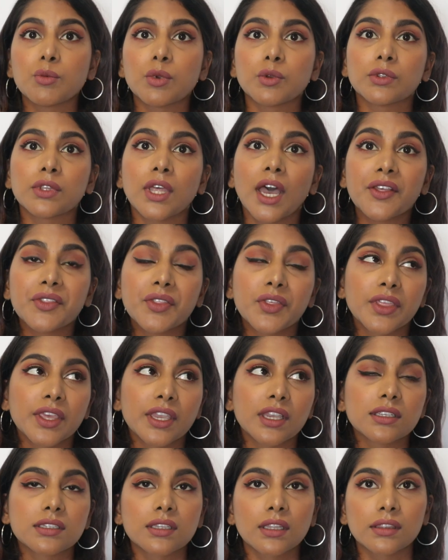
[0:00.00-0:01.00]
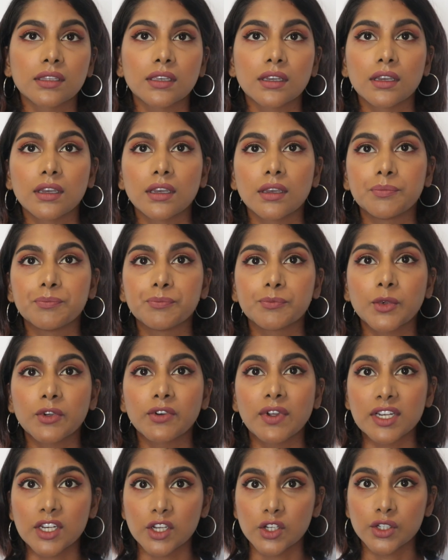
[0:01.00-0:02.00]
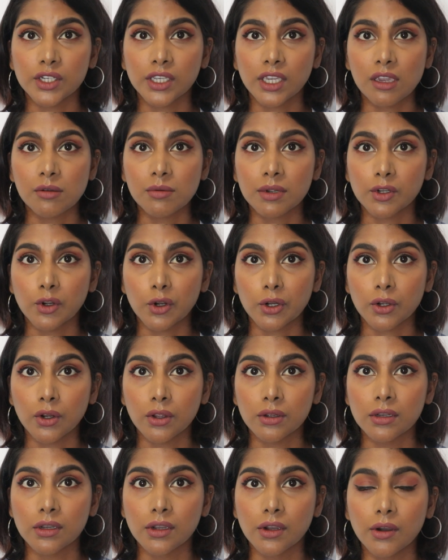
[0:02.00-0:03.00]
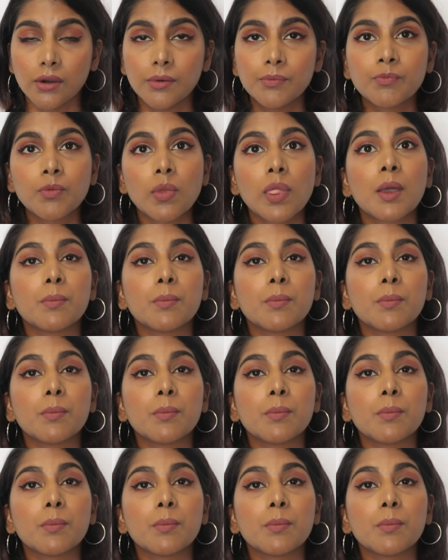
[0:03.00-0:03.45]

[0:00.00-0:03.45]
But the other thing is that the foundation came out not long ago,